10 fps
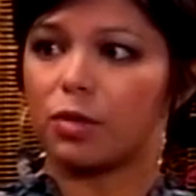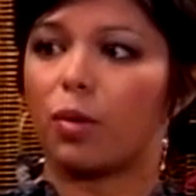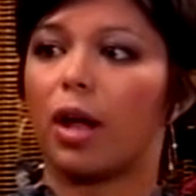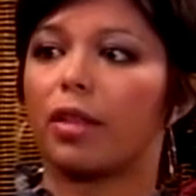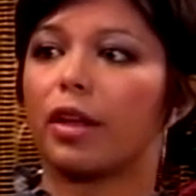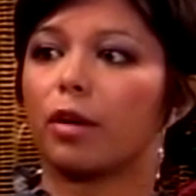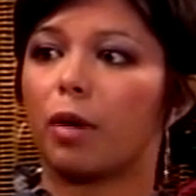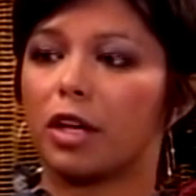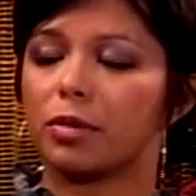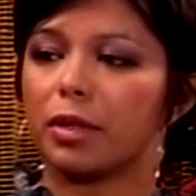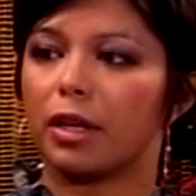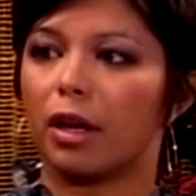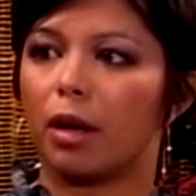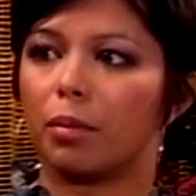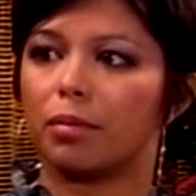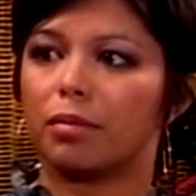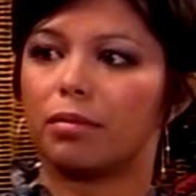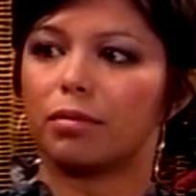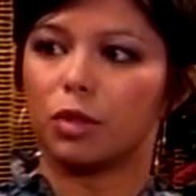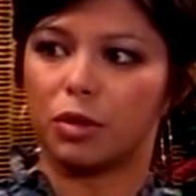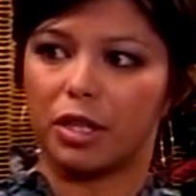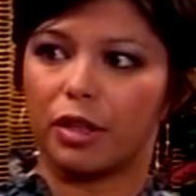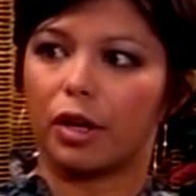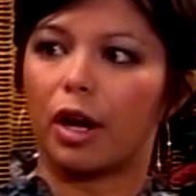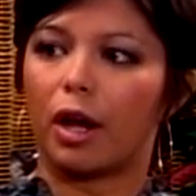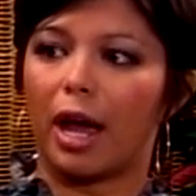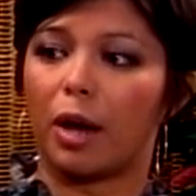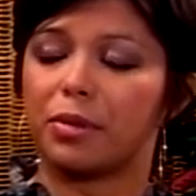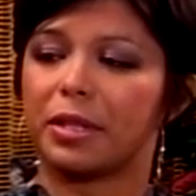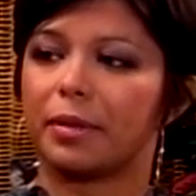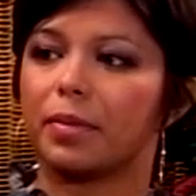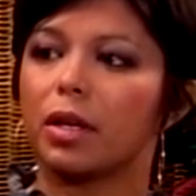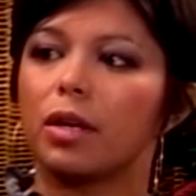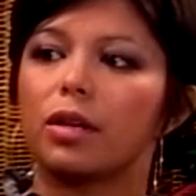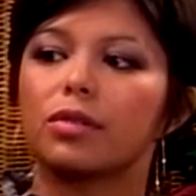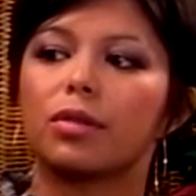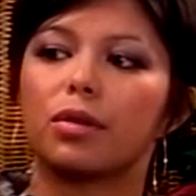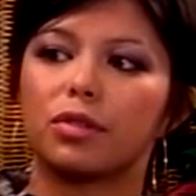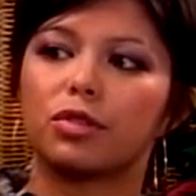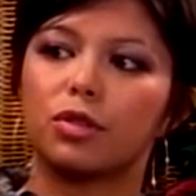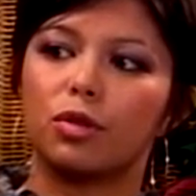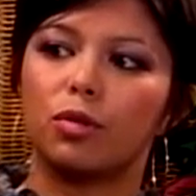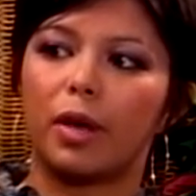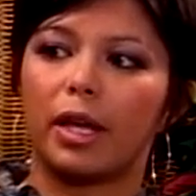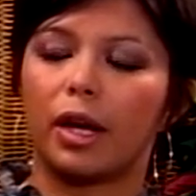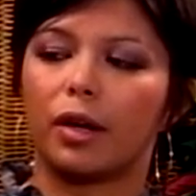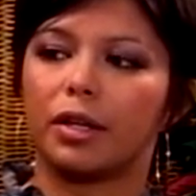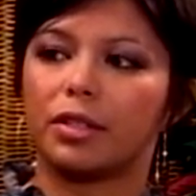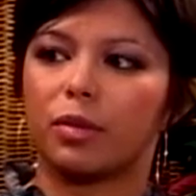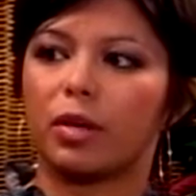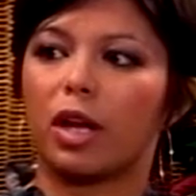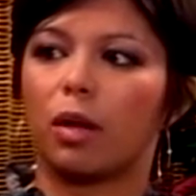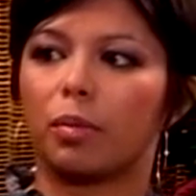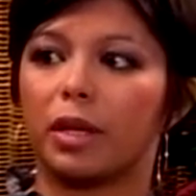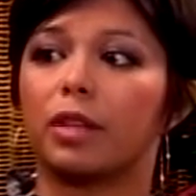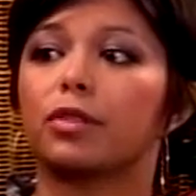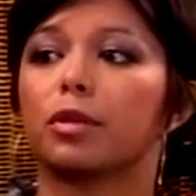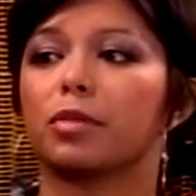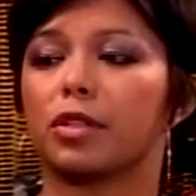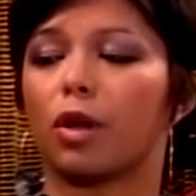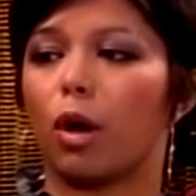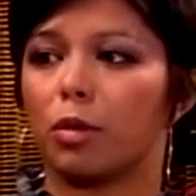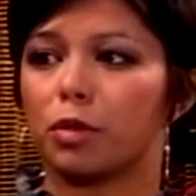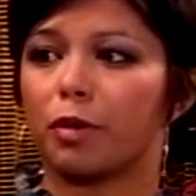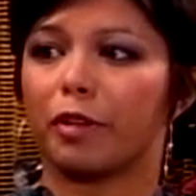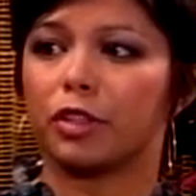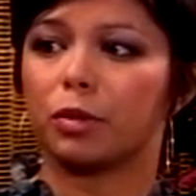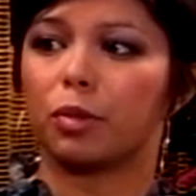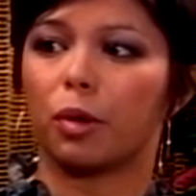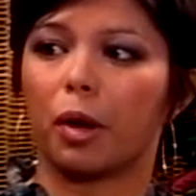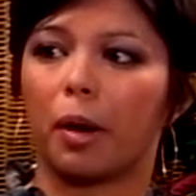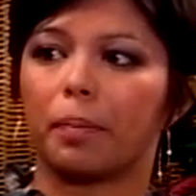well that are possibly losing their housing. So those are two main areas that we help in terms of the homeless prevention program.